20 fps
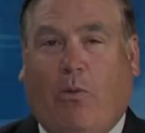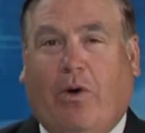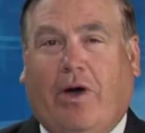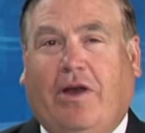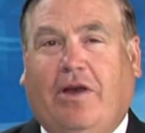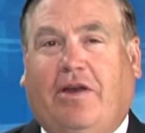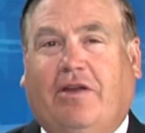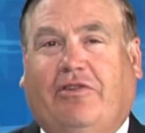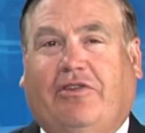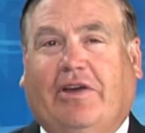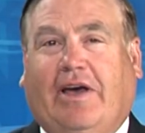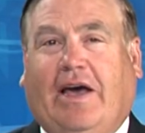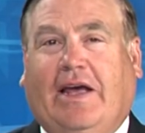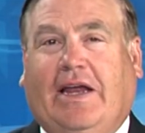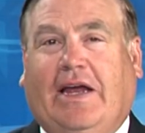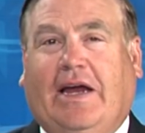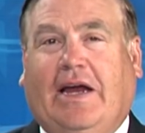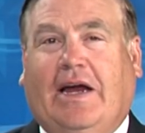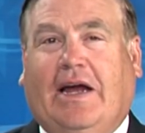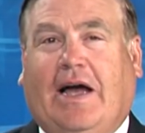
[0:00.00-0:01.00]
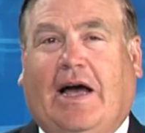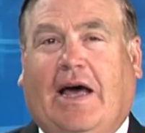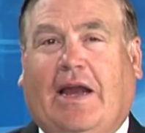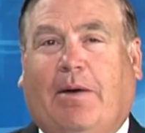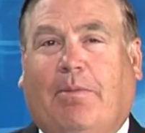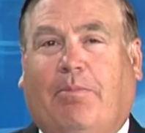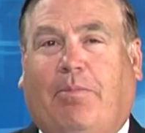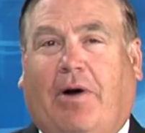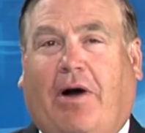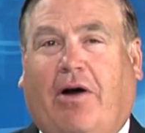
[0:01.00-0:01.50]
when deciding on
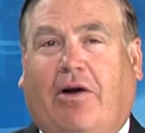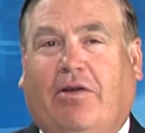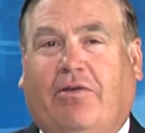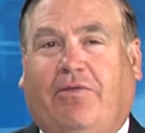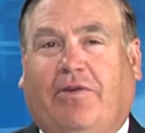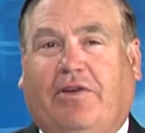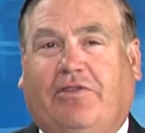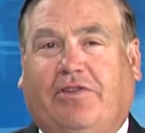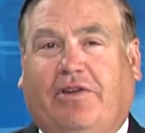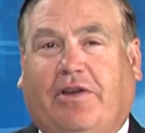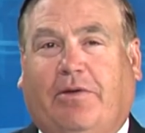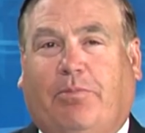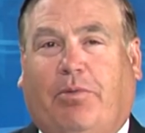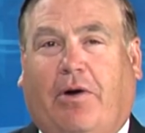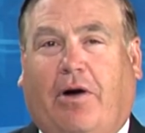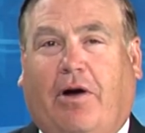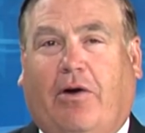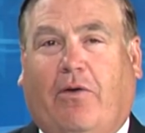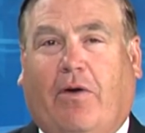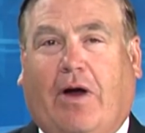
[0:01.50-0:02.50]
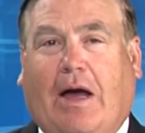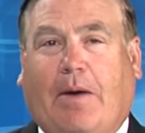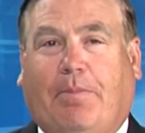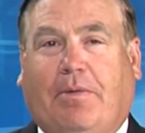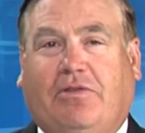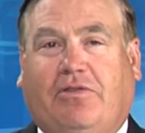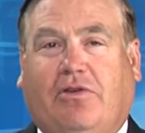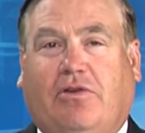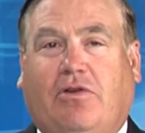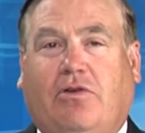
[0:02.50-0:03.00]
a bar to visit in Park
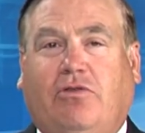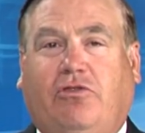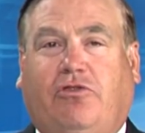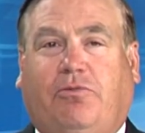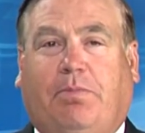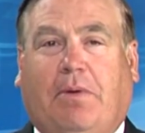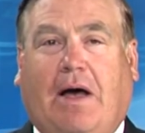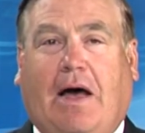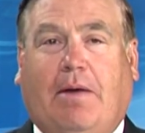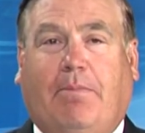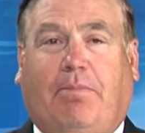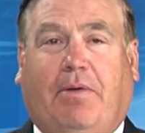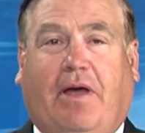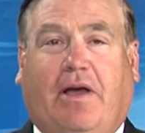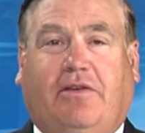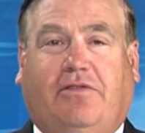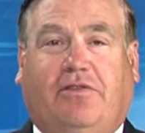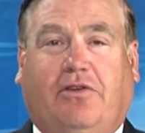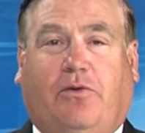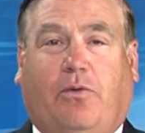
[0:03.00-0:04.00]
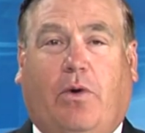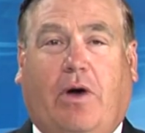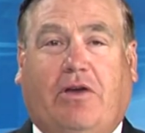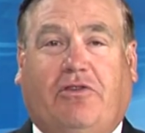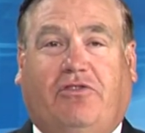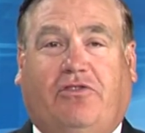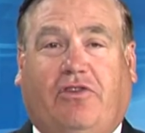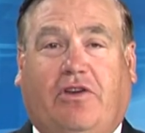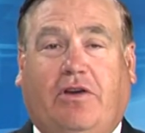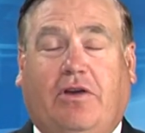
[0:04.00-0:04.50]
Rapids, a new spot begs the
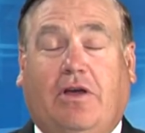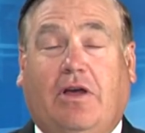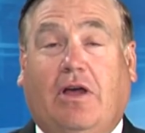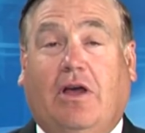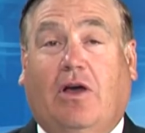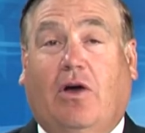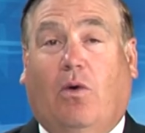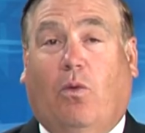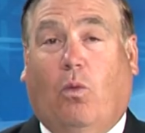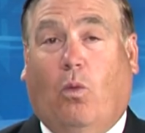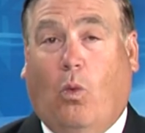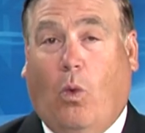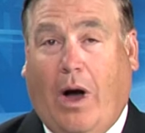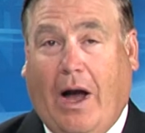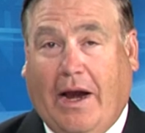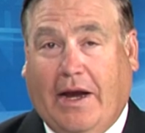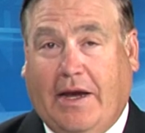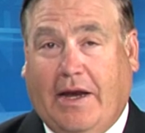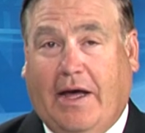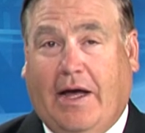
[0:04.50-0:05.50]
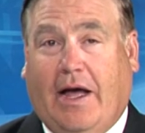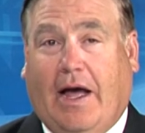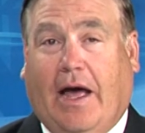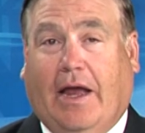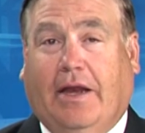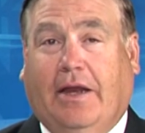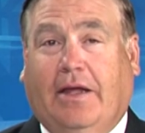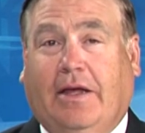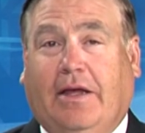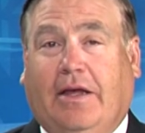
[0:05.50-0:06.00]
question, why
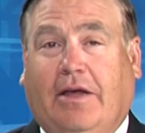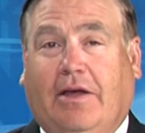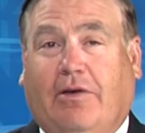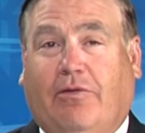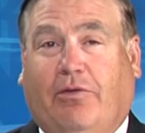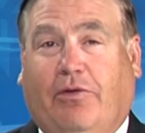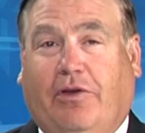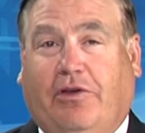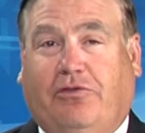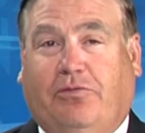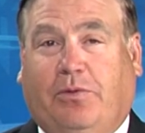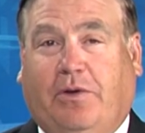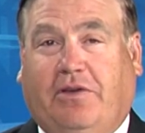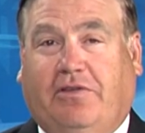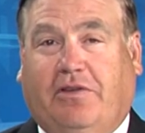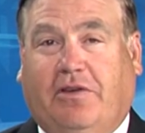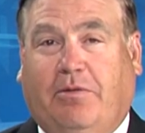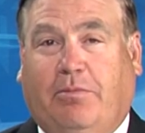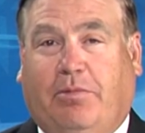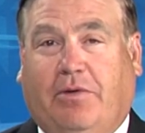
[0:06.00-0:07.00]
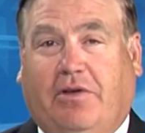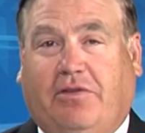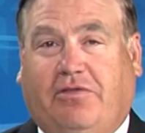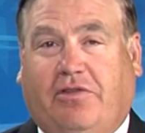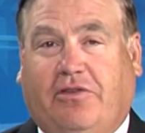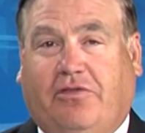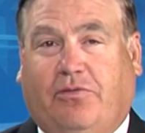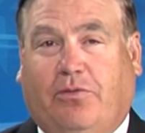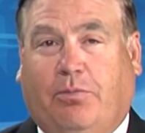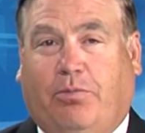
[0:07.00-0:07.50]
not? For this week's In
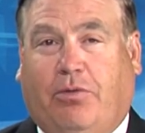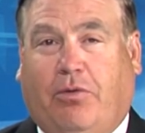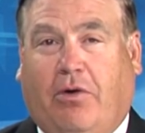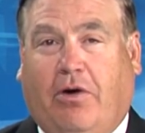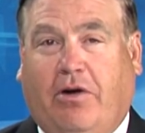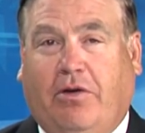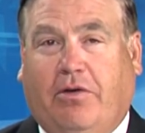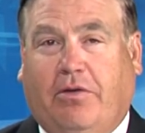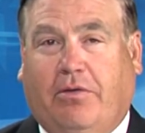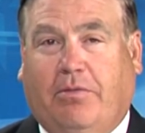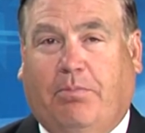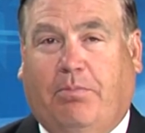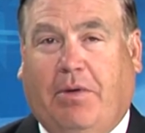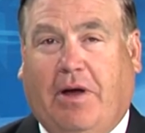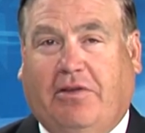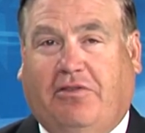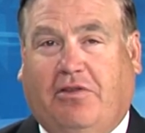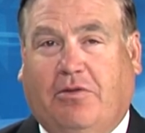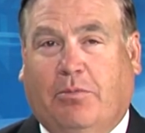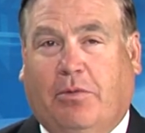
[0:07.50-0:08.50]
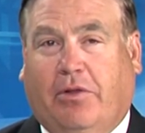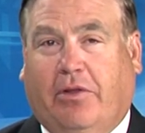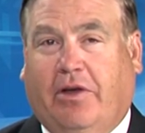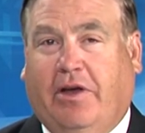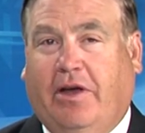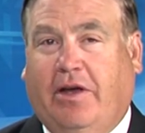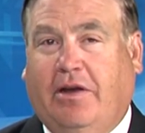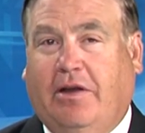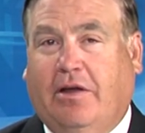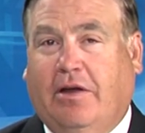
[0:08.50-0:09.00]
Business Report, Betsy
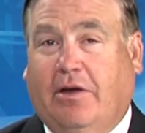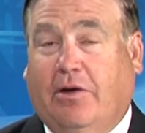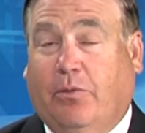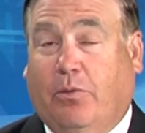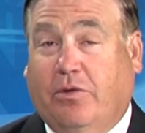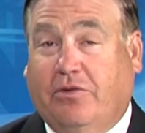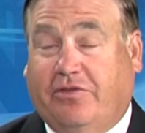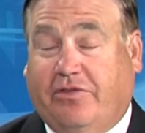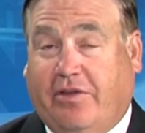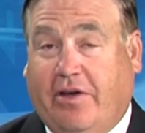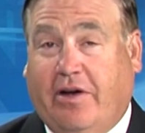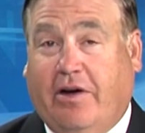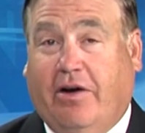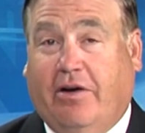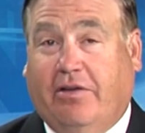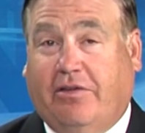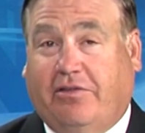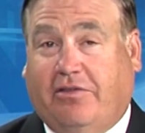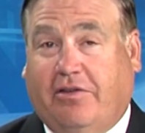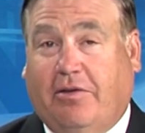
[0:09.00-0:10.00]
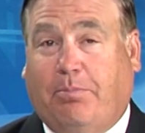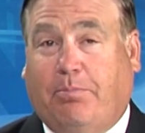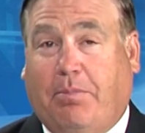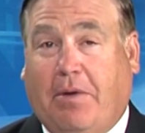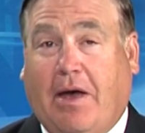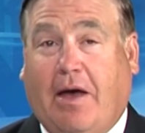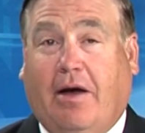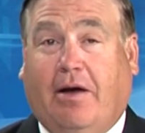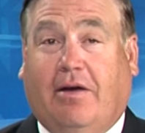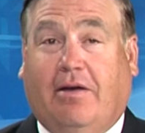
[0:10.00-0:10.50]
Moline was there to sit
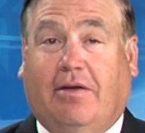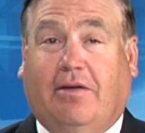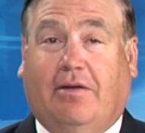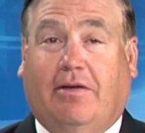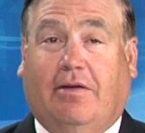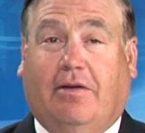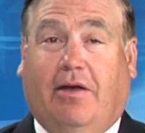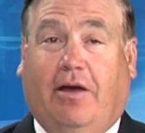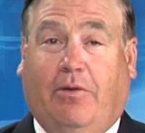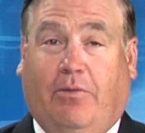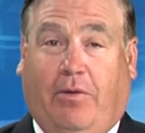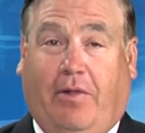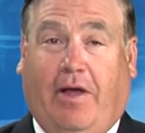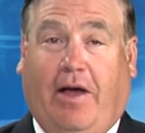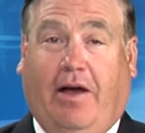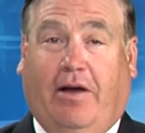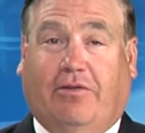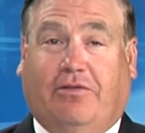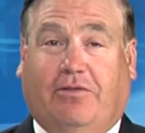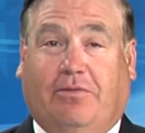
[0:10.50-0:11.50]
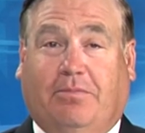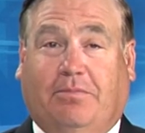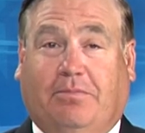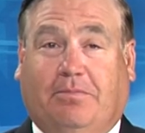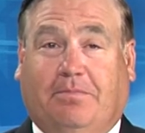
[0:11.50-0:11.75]
back and relax.